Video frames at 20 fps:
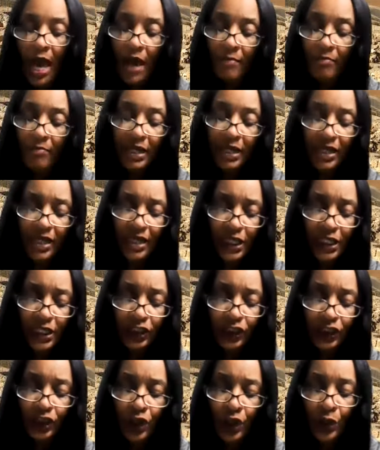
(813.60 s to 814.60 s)
And
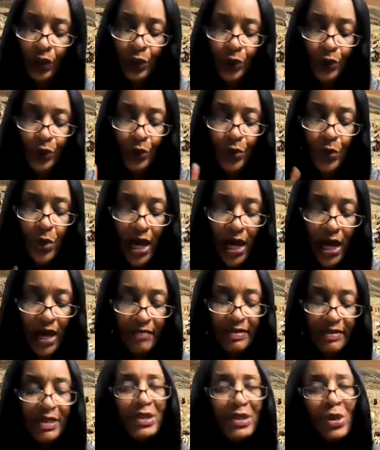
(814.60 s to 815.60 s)
because you
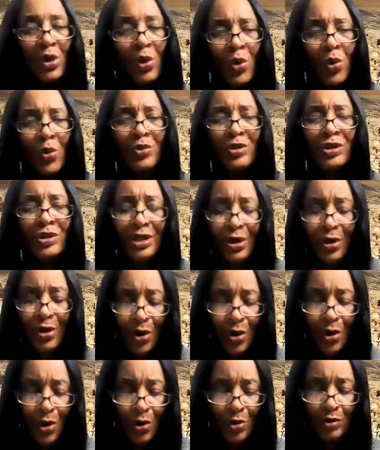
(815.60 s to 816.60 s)
have sold
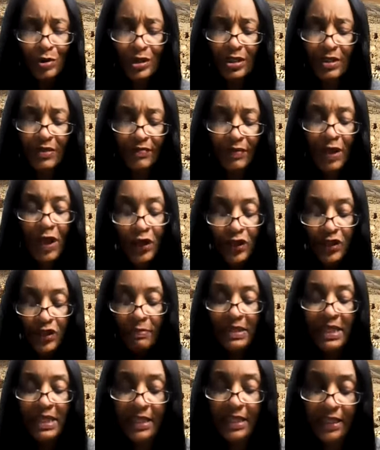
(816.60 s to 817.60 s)
Jehoshaphat
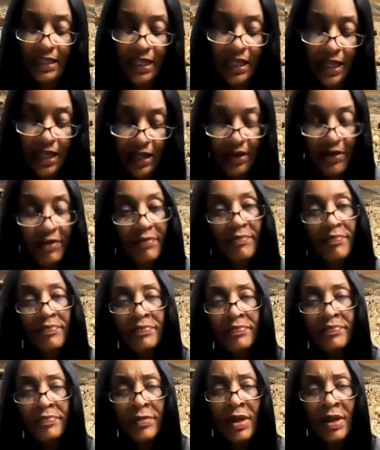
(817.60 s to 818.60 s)
to be a slave,
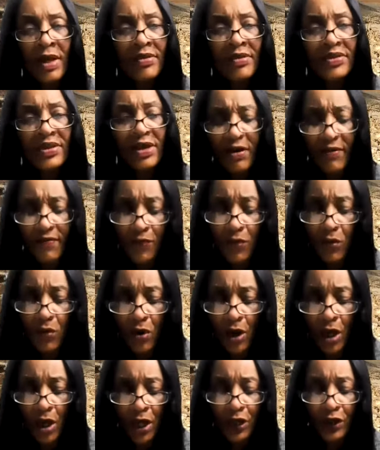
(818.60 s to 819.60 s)

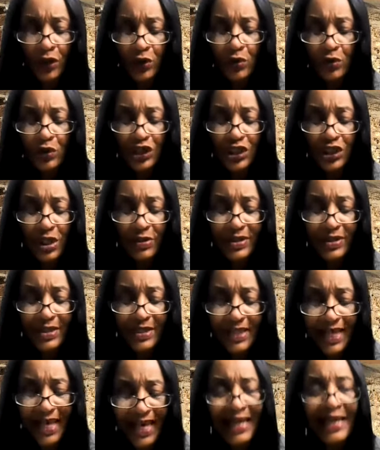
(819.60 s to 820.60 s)
therefore you shall
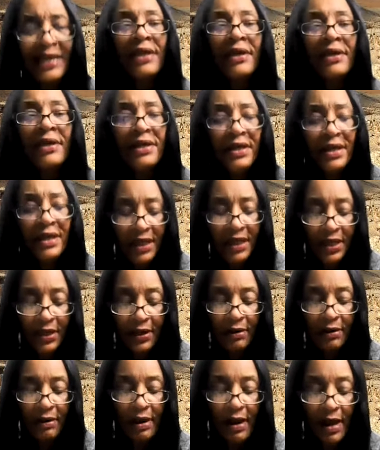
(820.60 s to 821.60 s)
say
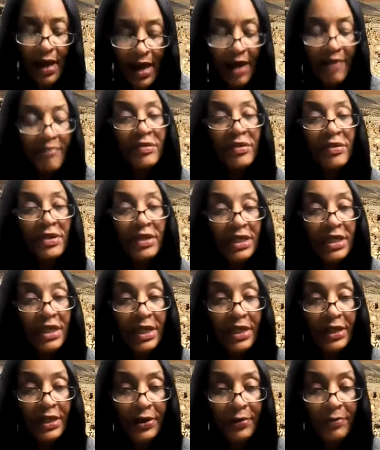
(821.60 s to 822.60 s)
year after
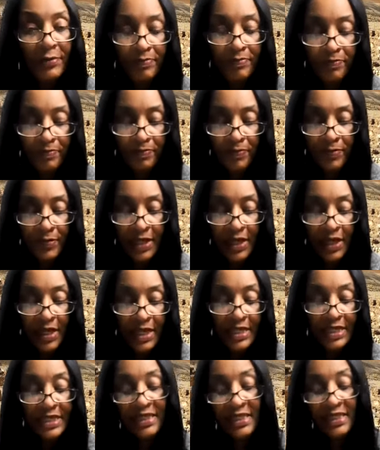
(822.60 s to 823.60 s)
year,
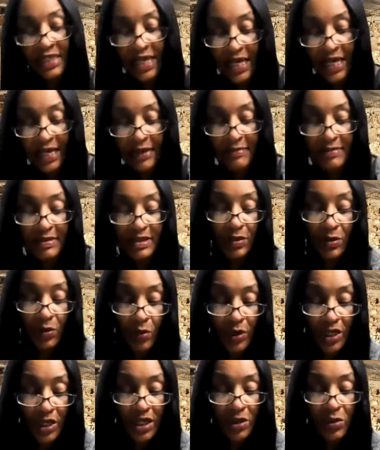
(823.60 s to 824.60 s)
slaves
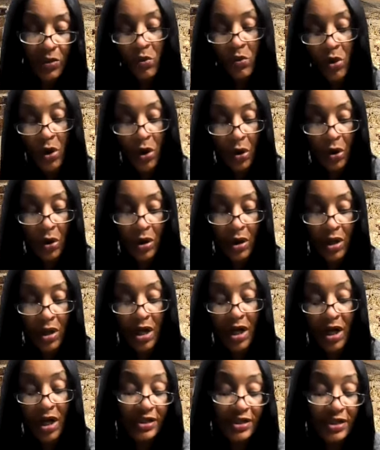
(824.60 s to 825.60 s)
we were
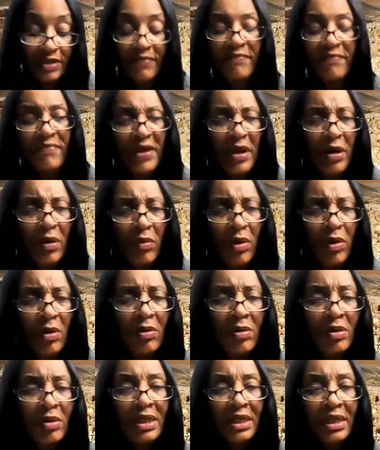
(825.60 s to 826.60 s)
unto
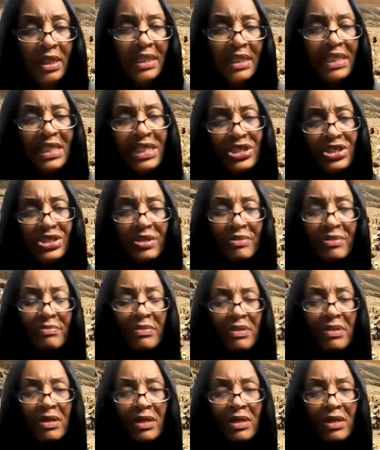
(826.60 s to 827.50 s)
Pharaoh in Egypt.